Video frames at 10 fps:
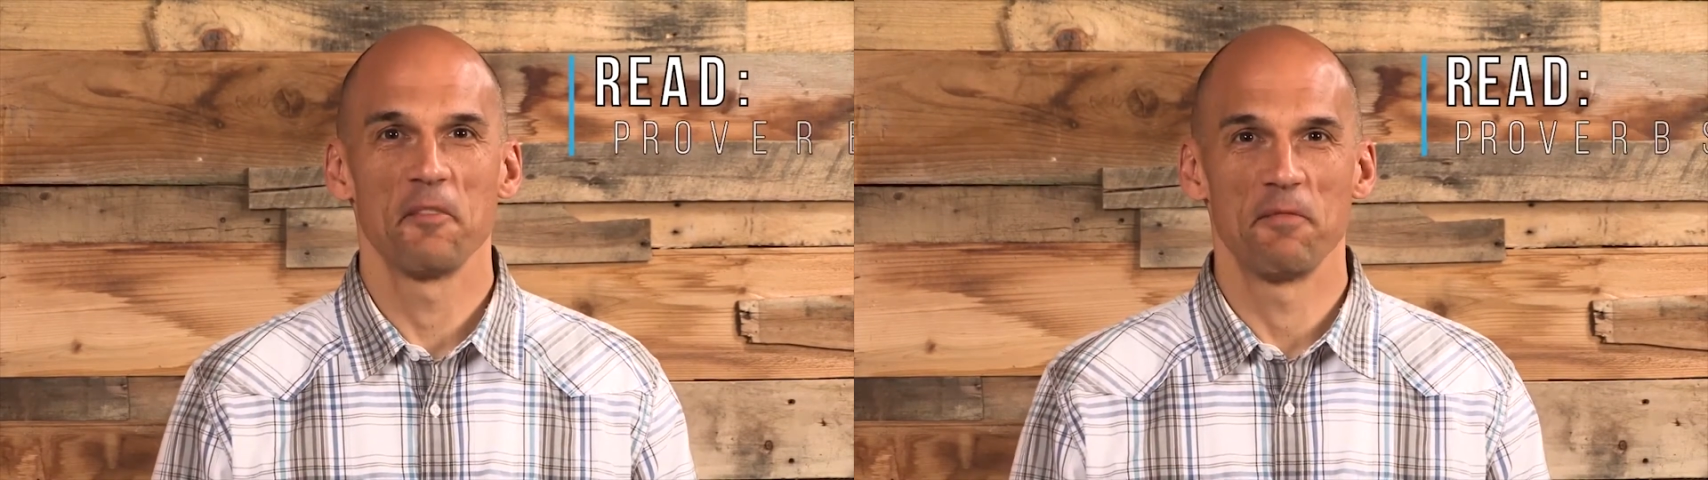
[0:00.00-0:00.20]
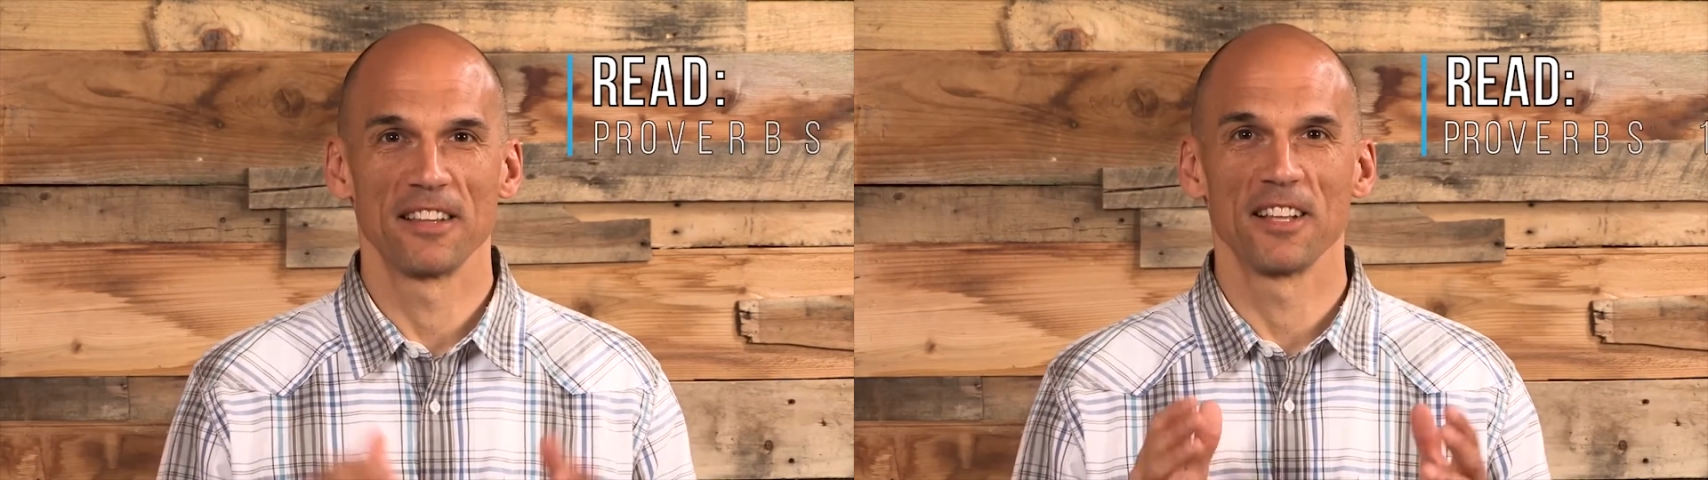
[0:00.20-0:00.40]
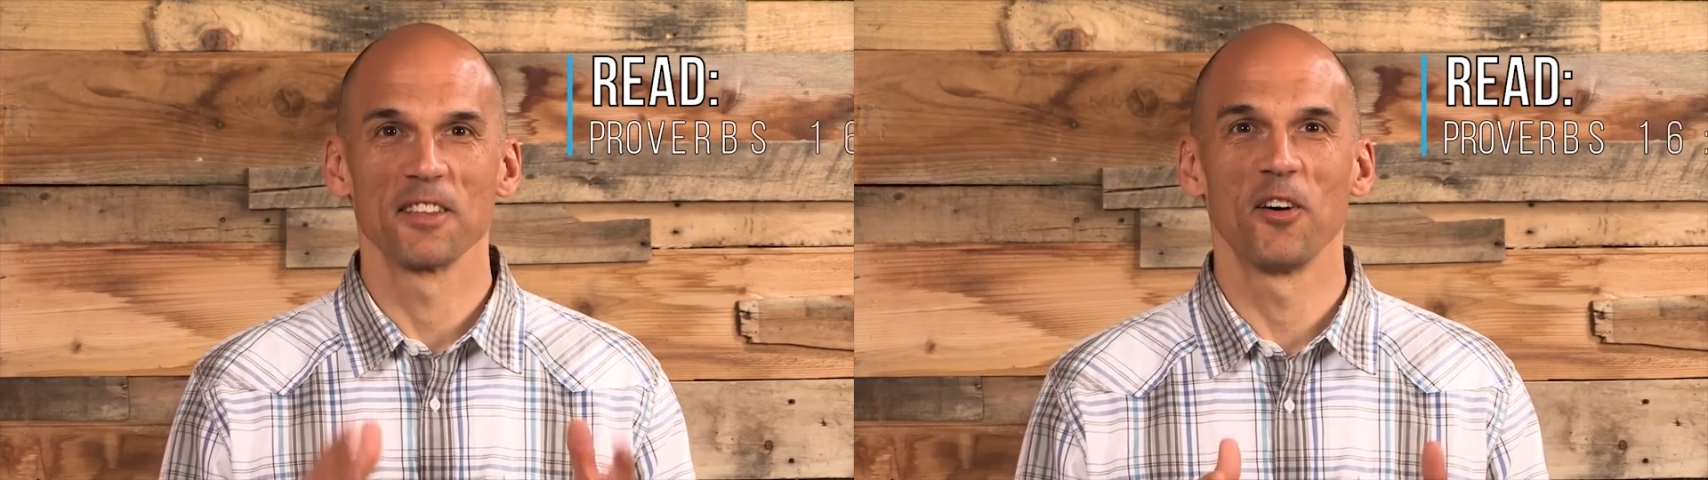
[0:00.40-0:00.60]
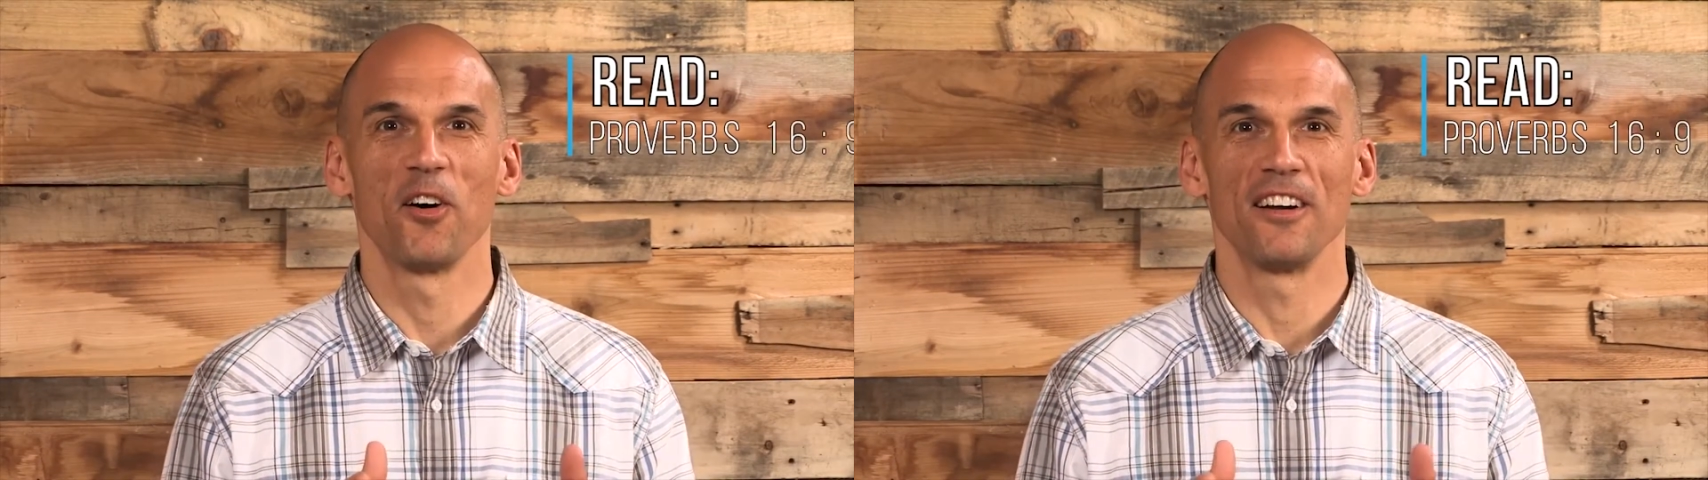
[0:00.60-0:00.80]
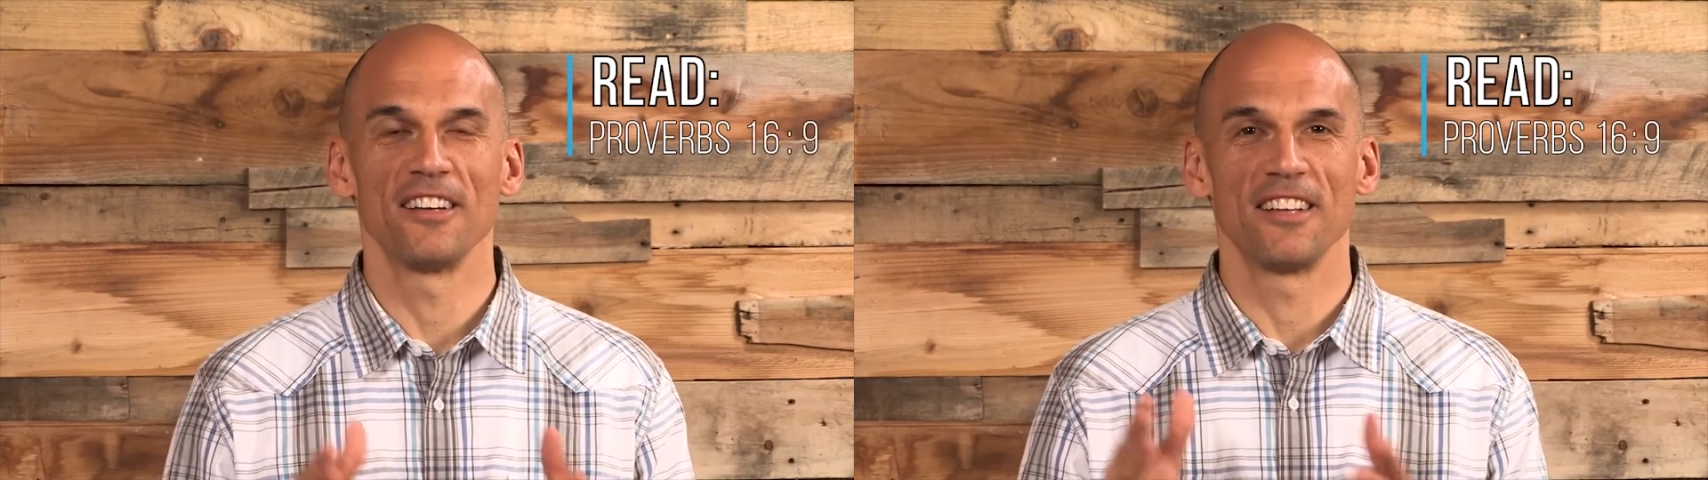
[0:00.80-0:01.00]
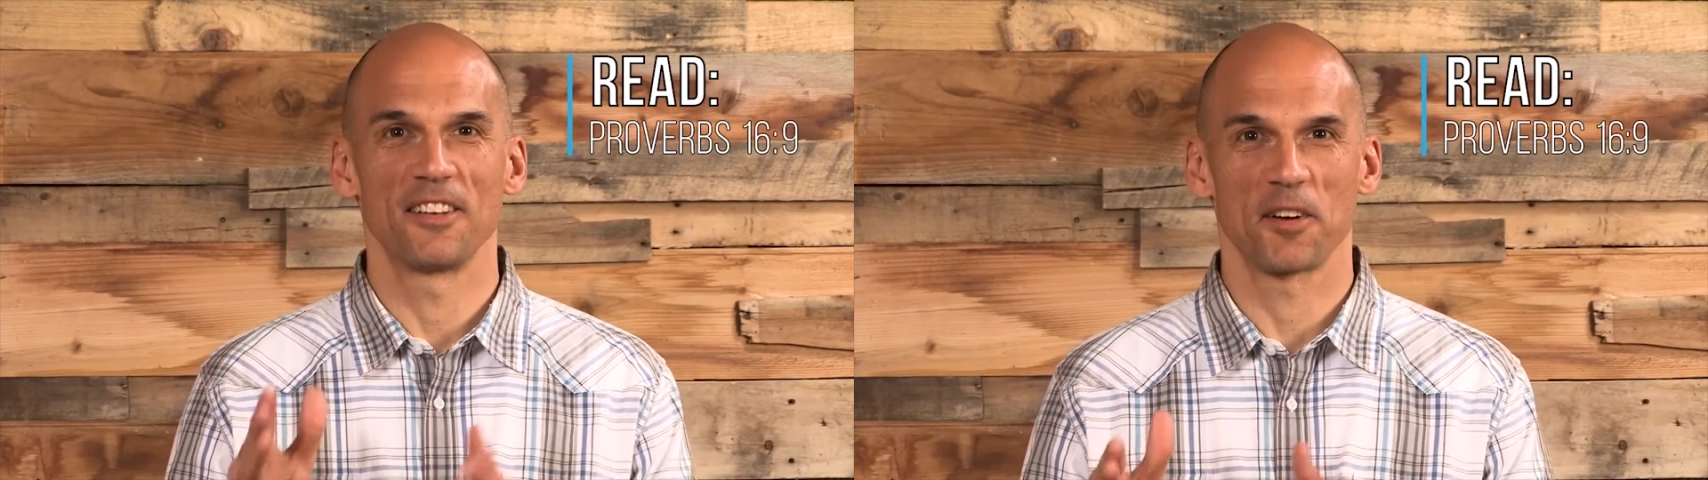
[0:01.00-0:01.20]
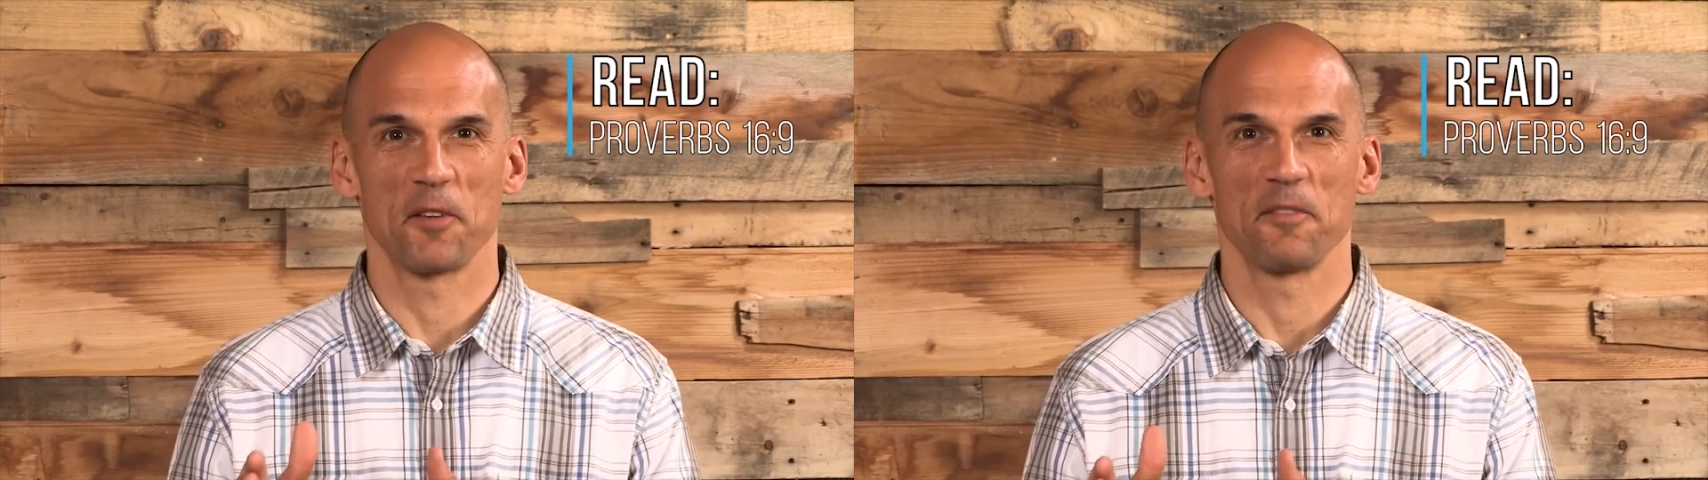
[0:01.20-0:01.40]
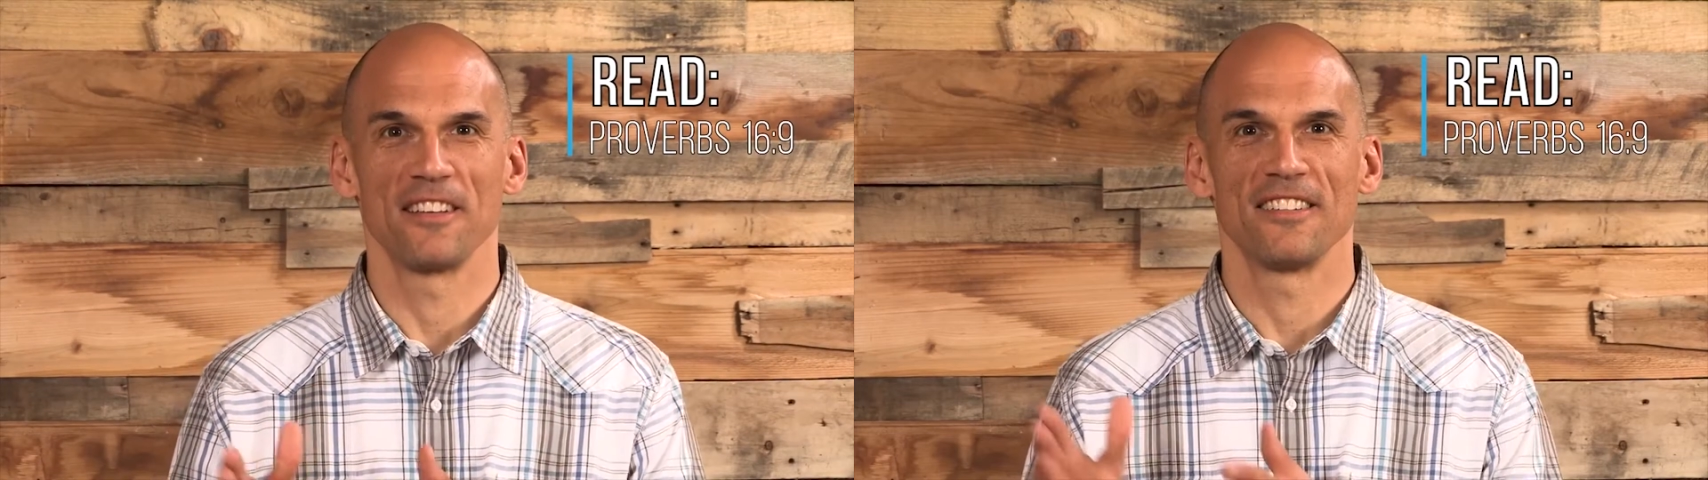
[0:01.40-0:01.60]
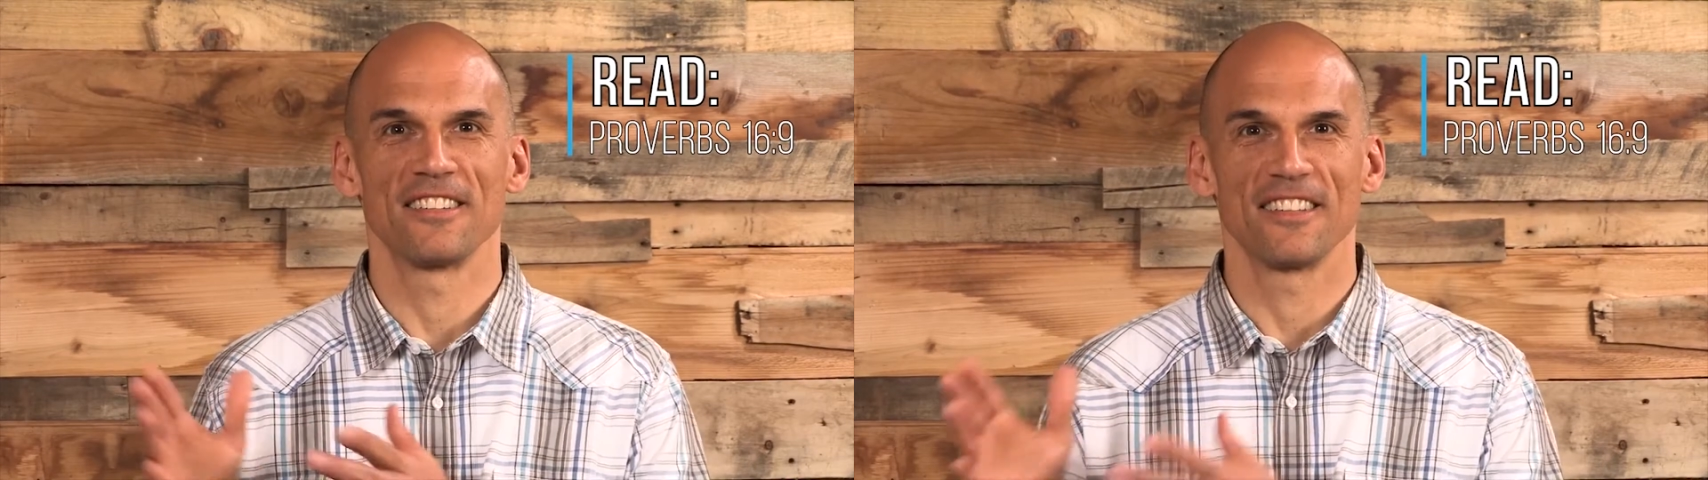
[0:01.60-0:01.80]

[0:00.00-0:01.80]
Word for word: but the Lord determines